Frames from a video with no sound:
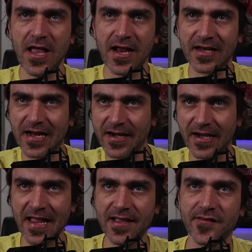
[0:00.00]
and it kind
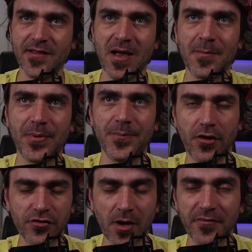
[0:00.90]
of layers them up
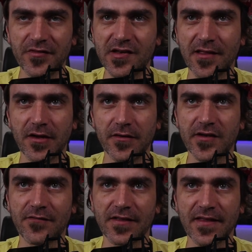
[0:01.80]
on top of each other and
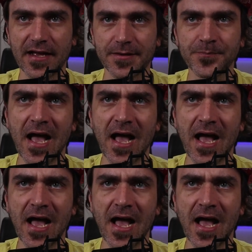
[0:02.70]
stuff like that.